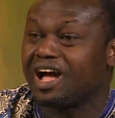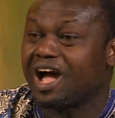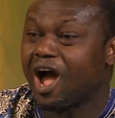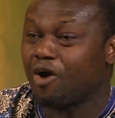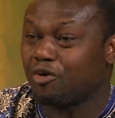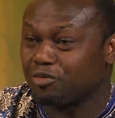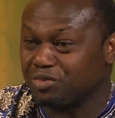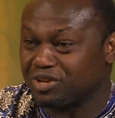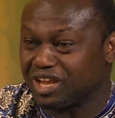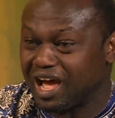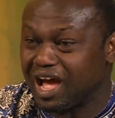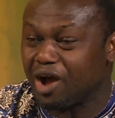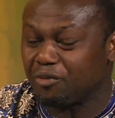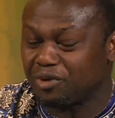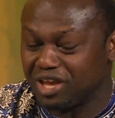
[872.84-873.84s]
How
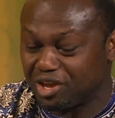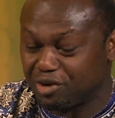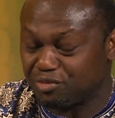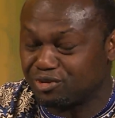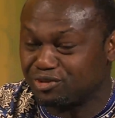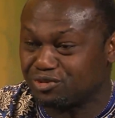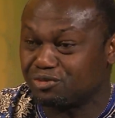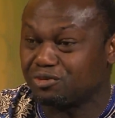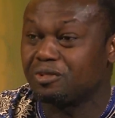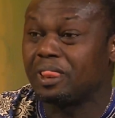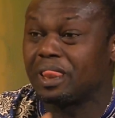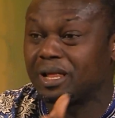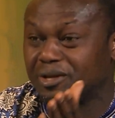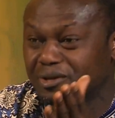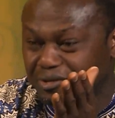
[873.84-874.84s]
are we able to
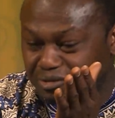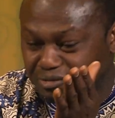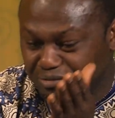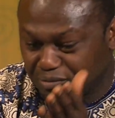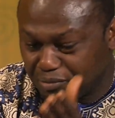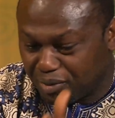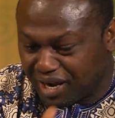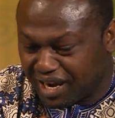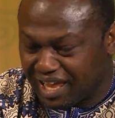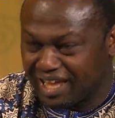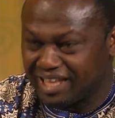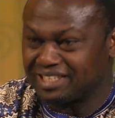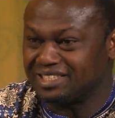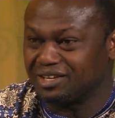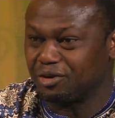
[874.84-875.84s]

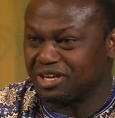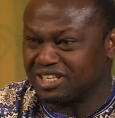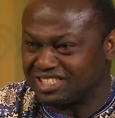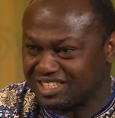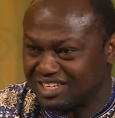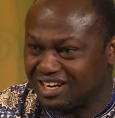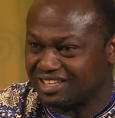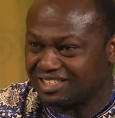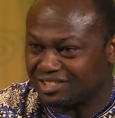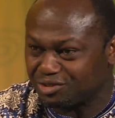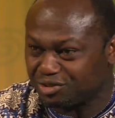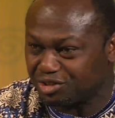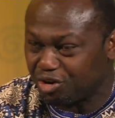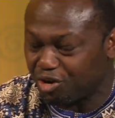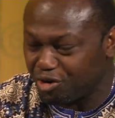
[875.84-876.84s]
blend or integrate
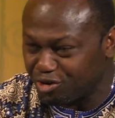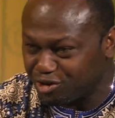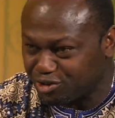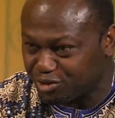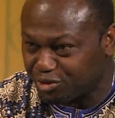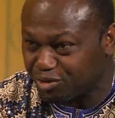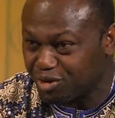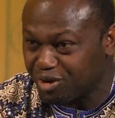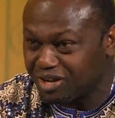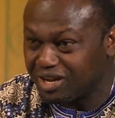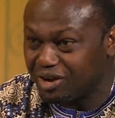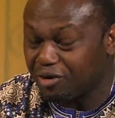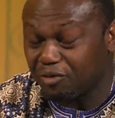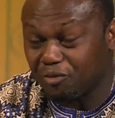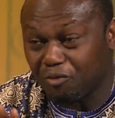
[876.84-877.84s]
into the culture
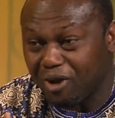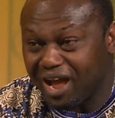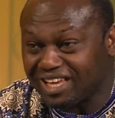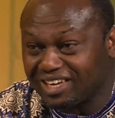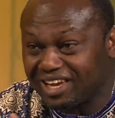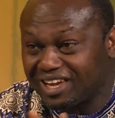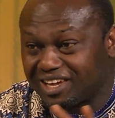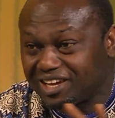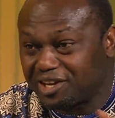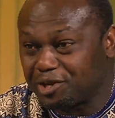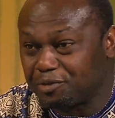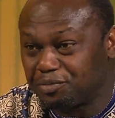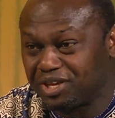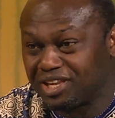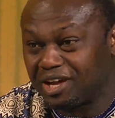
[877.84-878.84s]
while
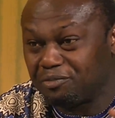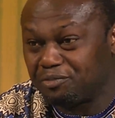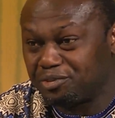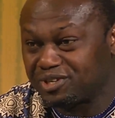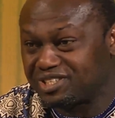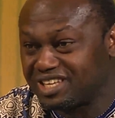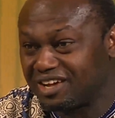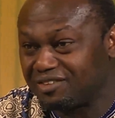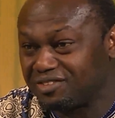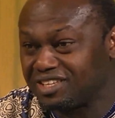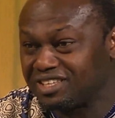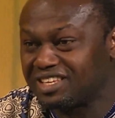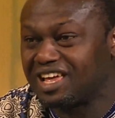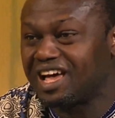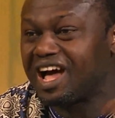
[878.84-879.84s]
keeping and
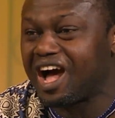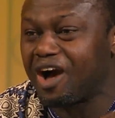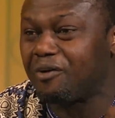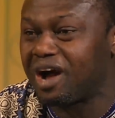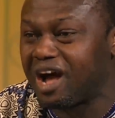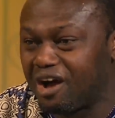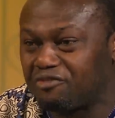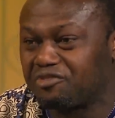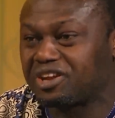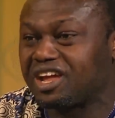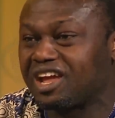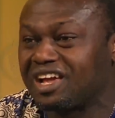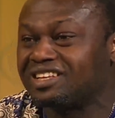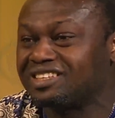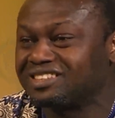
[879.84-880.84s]
preserving our
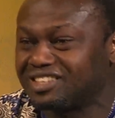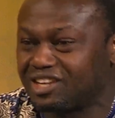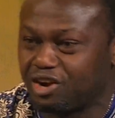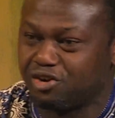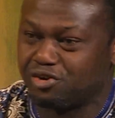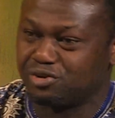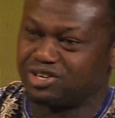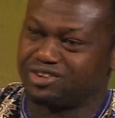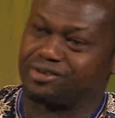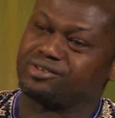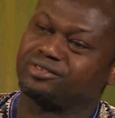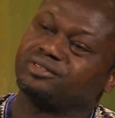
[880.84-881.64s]
African culture?